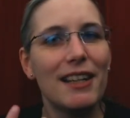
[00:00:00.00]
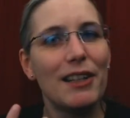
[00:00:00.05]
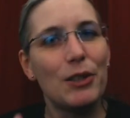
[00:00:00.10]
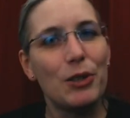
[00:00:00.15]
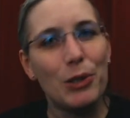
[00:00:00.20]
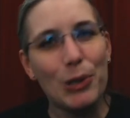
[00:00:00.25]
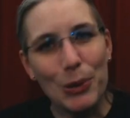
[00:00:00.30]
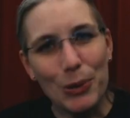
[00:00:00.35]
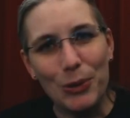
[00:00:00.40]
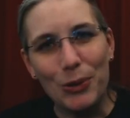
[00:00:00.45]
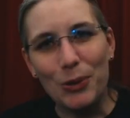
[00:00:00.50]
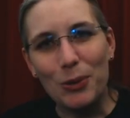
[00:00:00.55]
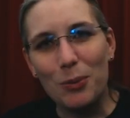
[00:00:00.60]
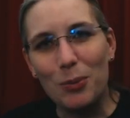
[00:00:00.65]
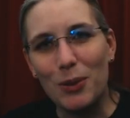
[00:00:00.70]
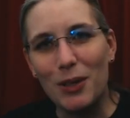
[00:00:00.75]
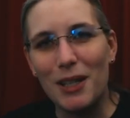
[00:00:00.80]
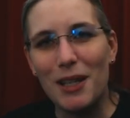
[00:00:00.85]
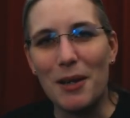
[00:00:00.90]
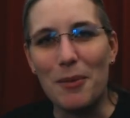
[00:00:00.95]
It used
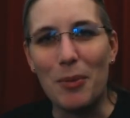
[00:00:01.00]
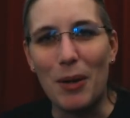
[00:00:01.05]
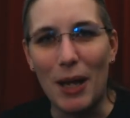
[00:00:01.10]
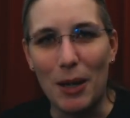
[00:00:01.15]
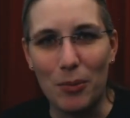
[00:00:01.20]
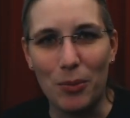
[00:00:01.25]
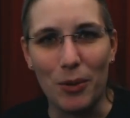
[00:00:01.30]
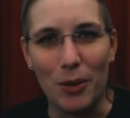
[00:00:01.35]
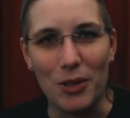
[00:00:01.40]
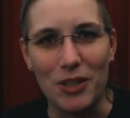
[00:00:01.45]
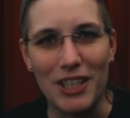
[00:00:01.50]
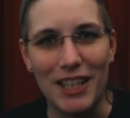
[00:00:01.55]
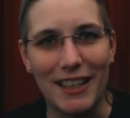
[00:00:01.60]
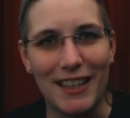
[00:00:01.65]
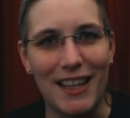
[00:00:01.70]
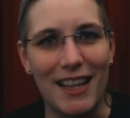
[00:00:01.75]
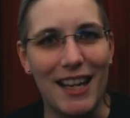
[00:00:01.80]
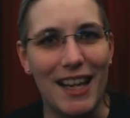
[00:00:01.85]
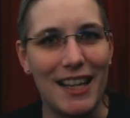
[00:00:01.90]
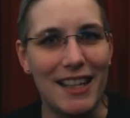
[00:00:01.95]
to be a pet
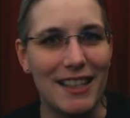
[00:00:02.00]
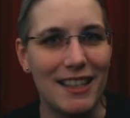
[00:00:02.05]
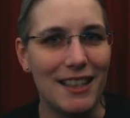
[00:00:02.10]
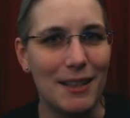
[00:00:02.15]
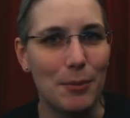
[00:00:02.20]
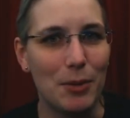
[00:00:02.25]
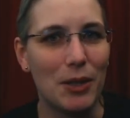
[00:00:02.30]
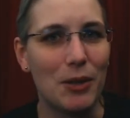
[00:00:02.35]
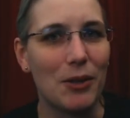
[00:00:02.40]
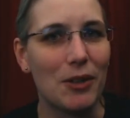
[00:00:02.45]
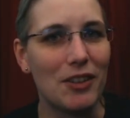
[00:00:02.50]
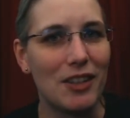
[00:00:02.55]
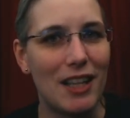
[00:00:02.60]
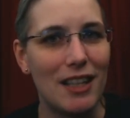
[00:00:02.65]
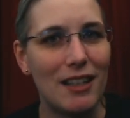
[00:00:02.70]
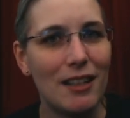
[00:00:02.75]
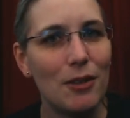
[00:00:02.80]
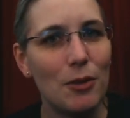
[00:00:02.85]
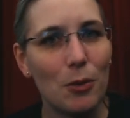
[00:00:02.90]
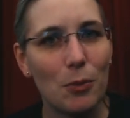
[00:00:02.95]
project that I did because
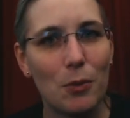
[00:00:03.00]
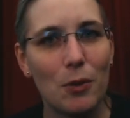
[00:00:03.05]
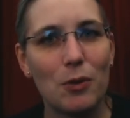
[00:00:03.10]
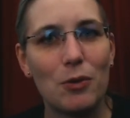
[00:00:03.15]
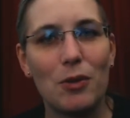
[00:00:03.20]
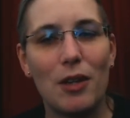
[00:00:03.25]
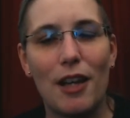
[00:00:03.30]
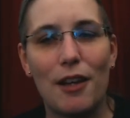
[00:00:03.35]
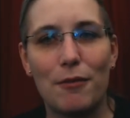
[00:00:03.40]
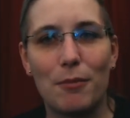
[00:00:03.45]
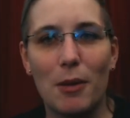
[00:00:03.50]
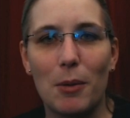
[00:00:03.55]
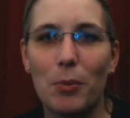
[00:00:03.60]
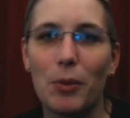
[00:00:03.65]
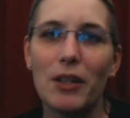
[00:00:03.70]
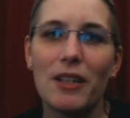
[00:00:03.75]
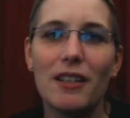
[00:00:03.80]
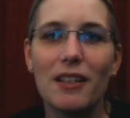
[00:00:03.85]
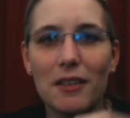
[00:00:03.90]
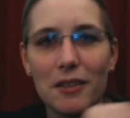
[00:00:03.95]
I did not want to have my
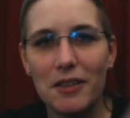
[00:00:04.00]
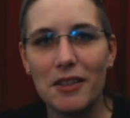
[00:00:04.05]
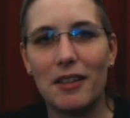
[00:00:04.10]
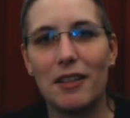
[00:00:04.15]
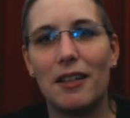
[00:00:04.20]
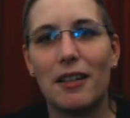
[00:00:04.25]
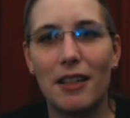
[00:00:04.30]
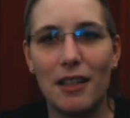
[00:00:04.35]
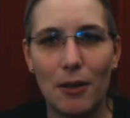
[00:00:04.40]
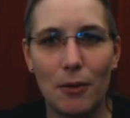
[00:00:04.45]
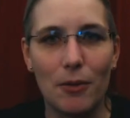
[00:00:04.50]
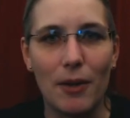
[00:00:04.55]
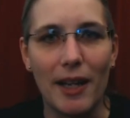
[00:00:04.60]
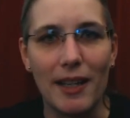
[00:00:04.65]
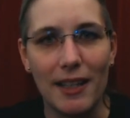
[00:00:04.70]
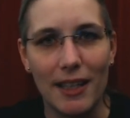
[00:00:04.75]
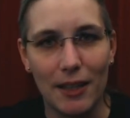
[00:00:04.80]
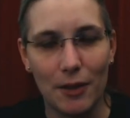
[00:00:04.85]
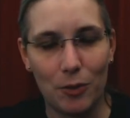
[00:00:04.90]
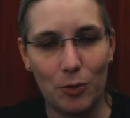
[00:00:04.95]
printer sitting here
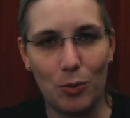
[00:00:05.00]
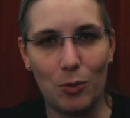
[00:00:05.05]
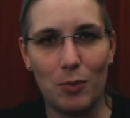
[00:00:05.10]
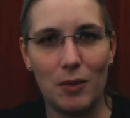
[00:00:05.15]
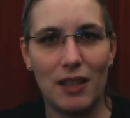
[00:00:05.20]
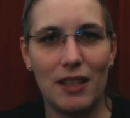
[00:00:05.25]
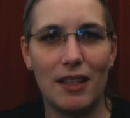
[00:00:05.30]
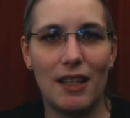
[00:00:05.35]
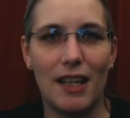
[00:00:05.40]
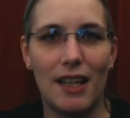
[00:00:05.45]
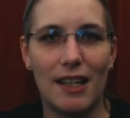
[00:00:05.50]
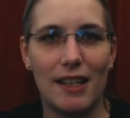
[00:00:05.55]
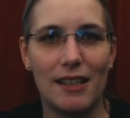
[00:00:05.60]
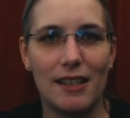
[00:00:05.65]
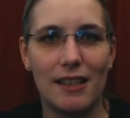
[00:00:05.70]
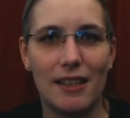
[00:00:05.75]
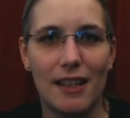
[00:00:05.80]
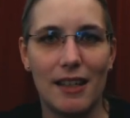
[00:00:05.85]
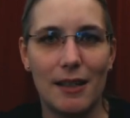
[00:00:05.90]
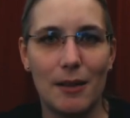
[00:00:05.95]
right next to me
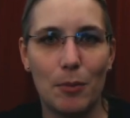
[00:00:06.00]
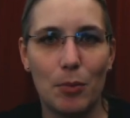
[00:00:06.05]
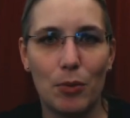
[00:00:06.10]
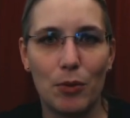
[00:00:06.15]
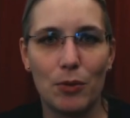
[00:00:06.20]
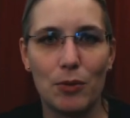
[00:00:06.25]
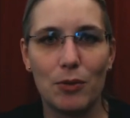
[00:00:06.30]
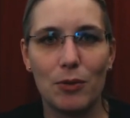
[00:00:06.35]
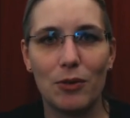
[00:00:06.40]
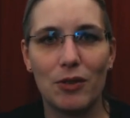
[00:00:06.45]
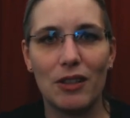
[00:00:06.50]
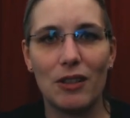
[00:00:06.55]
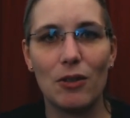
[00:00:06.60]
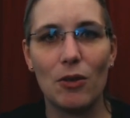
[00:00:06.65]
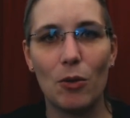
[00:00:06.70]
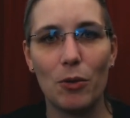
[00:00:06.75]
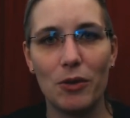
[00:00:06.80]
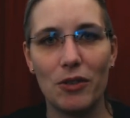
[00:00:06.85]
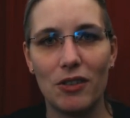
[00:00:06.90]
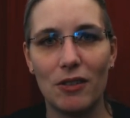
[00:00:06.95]
and, and
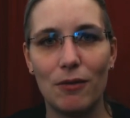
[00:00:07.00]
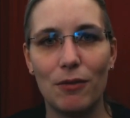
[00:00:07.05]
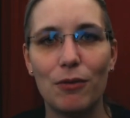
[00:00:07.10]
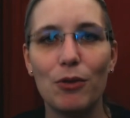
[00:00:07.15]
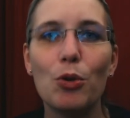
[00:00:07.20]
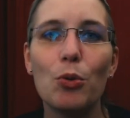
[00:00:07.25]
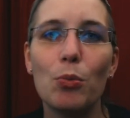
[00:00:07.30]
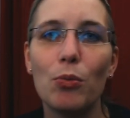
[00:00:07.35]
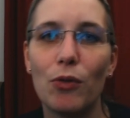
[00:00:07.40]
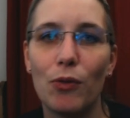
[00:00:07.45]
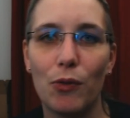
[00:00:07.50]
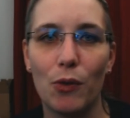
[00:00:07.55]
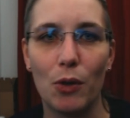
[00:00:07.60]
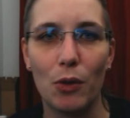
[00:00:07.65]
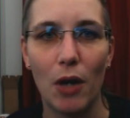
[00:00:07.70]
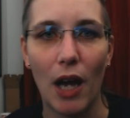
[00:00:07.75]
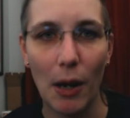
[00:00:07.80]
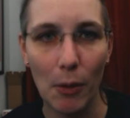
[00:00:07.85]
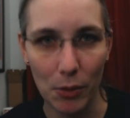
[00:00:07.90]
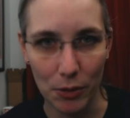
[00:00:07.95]
producing noise and fumes
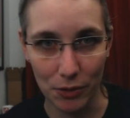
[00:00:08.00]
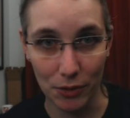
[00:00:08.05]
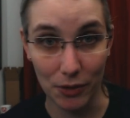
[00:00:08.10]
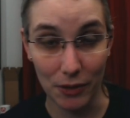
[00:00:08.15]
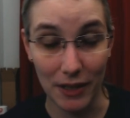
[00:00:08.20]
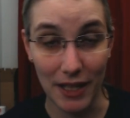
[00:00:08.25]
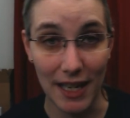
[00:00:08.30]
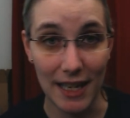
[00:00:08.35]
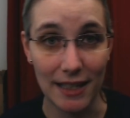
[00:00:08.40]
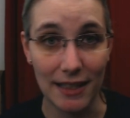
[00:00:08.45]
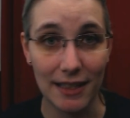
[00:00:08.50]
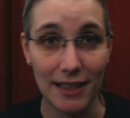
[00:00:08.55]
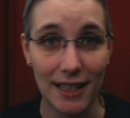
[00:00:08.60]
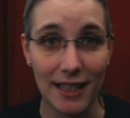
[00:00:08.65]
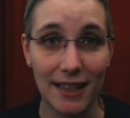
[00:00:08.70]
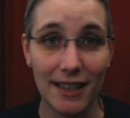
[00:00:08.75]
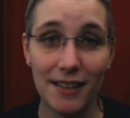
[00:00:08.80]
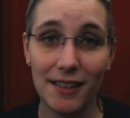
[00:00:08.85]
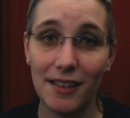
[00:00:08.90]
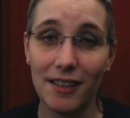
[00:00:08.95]
for hours on end.
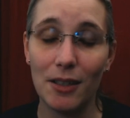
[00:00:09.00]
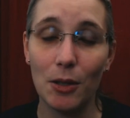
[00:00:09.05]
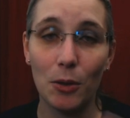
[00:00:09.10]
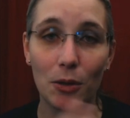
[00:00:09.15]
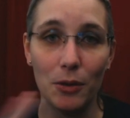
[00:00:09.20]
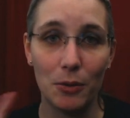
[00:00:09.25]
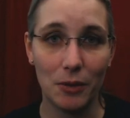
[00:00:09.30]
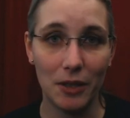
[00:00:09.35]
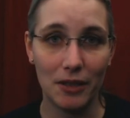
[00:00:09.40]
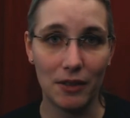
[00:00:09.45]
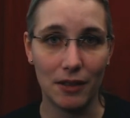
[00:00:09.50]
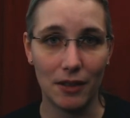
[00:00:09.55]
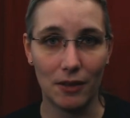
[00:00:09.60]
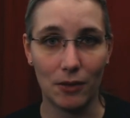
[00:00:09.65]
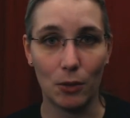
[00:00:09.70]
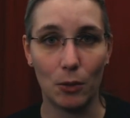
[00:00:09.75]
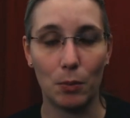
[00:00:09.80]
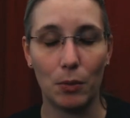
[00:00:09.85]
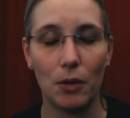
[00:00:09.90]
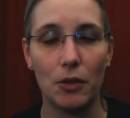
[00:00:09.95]
And this is the only reason
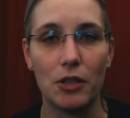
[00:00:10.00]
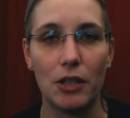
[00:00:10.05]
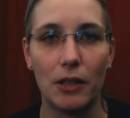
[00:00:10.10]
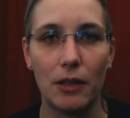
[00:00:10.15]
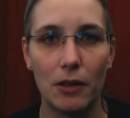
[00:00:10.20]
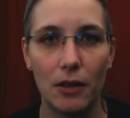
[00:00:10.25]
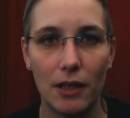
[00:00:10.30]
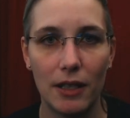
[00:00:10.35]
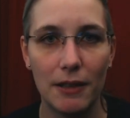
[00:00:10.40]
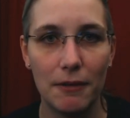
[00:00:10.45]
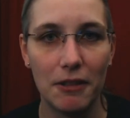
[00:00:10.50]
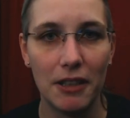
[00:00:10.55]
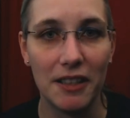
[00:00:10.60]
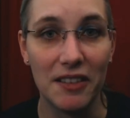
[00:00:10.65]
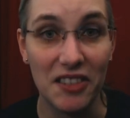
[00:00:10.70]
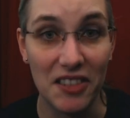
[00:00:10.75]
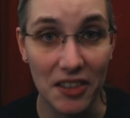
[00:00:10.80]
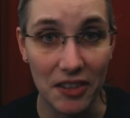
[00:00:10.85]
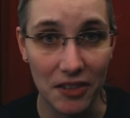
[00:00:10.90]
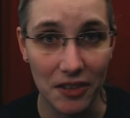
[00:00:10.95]
this whole project even
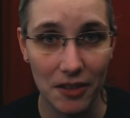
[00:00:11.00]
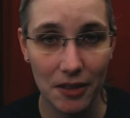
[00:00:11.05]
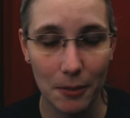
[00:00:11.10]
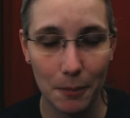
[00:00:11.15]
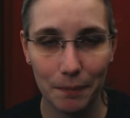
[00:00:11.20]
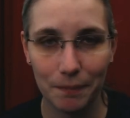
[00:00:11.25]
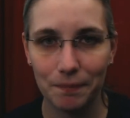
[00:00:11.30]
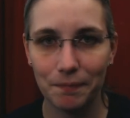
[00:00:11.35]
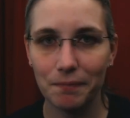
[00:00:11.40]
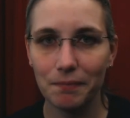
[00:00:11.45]
exists.